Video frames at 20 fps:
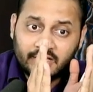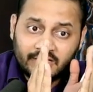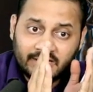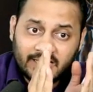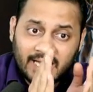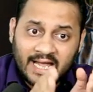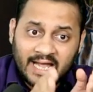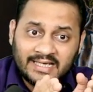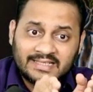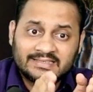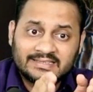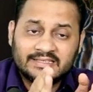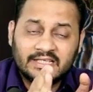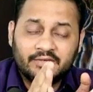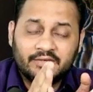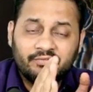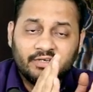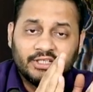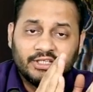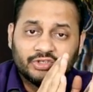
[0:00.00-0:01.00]
Tax
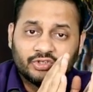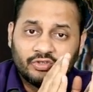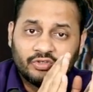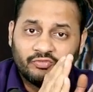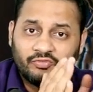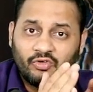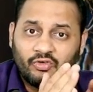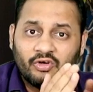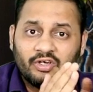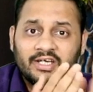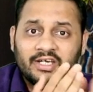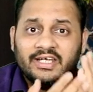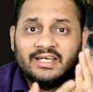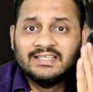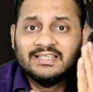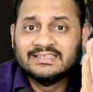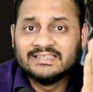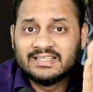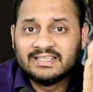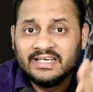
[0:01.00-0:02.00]
savings on 40
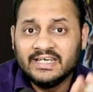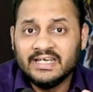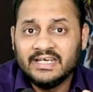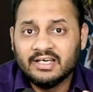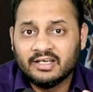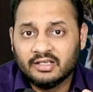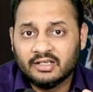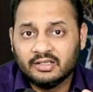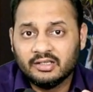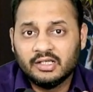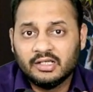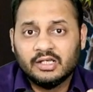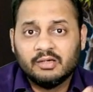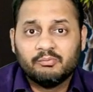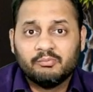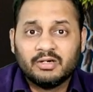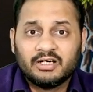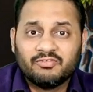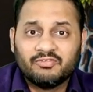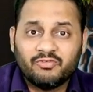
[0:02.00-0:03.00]
is real,
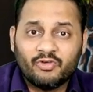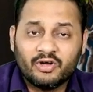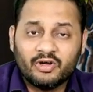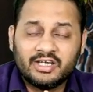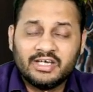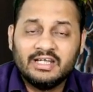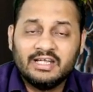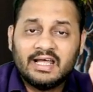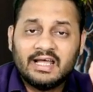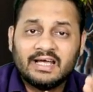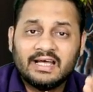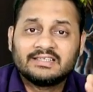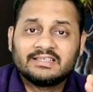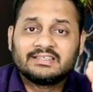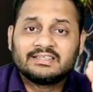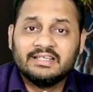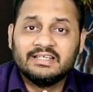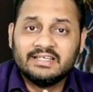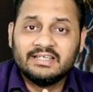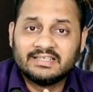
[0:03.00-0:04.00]
but 40
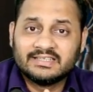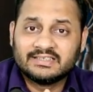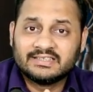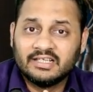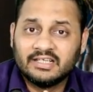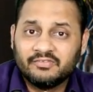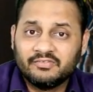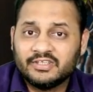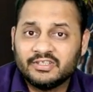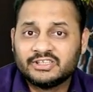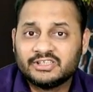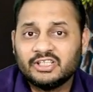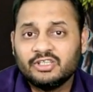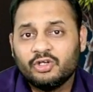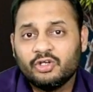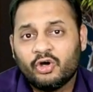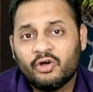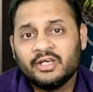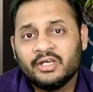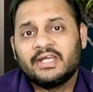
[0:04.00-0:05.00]
lakhs itself is a
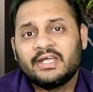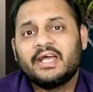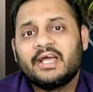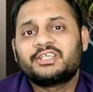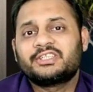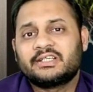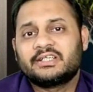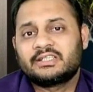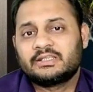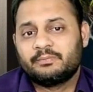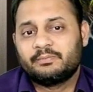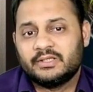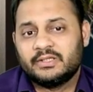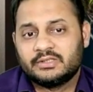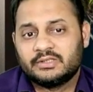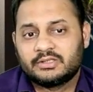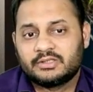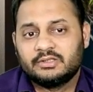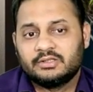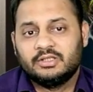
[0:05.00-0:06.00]
non-cash
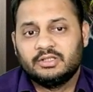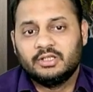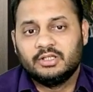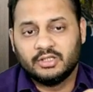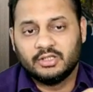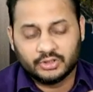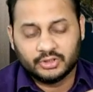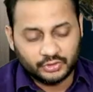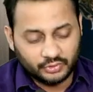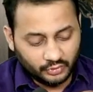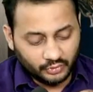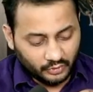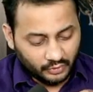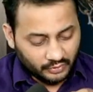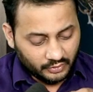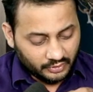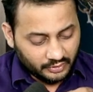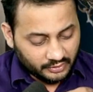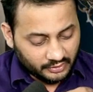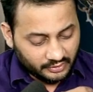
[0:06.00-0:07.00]
expense. So
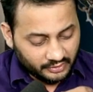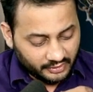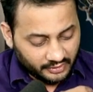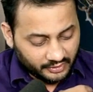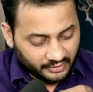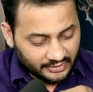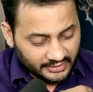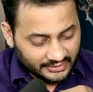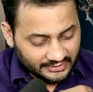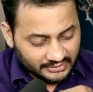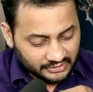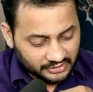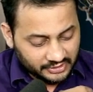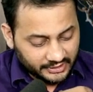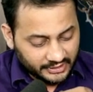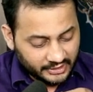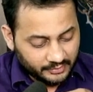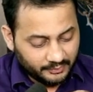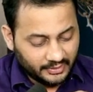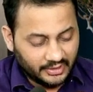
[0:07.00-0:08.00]
this
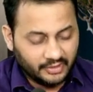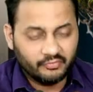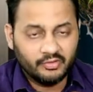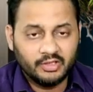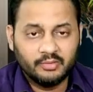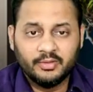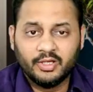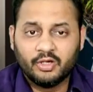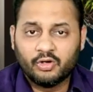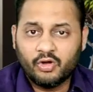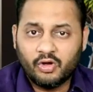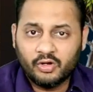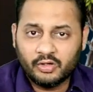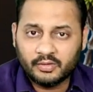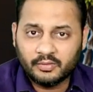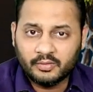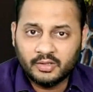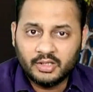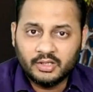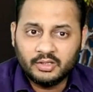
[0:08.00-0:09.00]
treatment will be
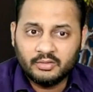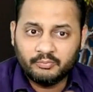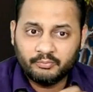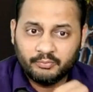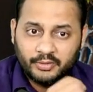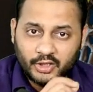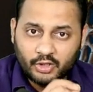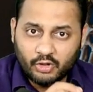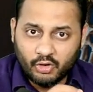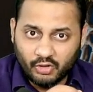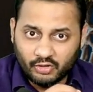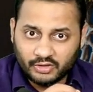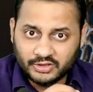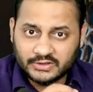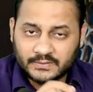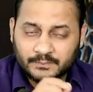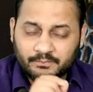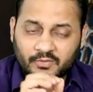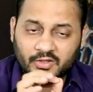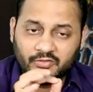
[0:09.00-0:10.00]
wrong,
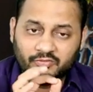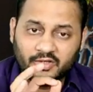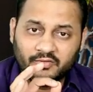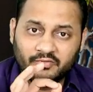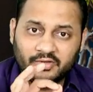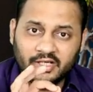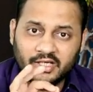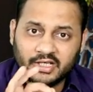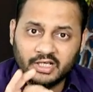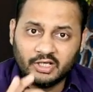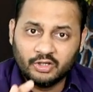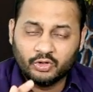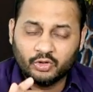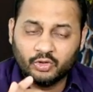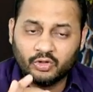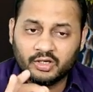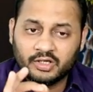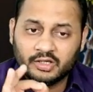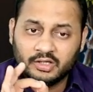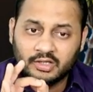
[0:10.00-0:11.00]
because we will
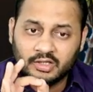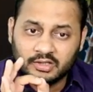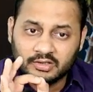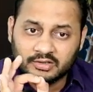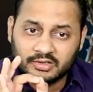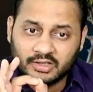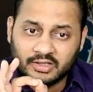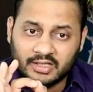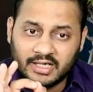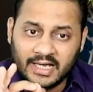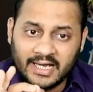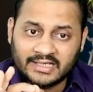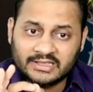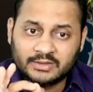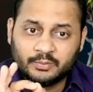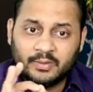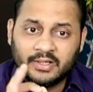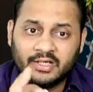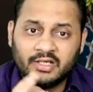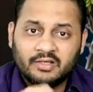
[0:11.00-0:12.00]
ignore the
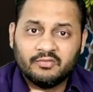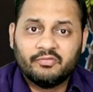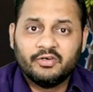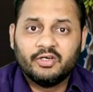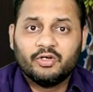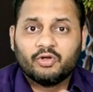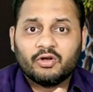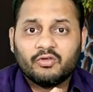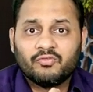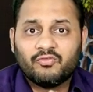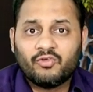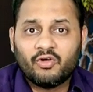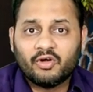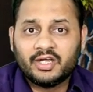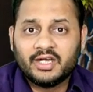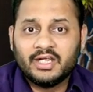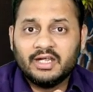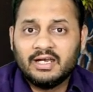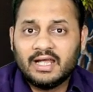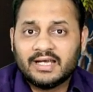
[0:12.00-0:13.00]
tax benefit on
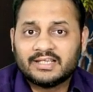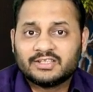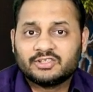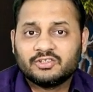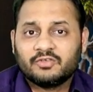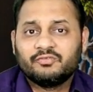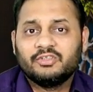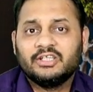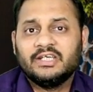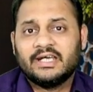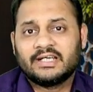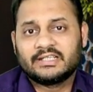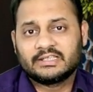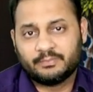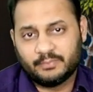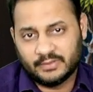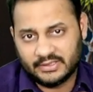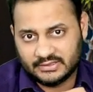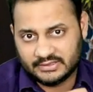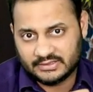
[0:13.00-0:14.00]
40 lakhs of the
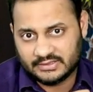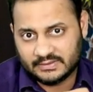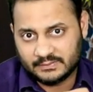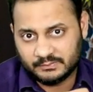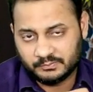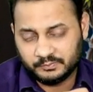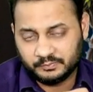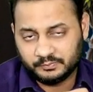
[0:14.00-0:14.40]
expense.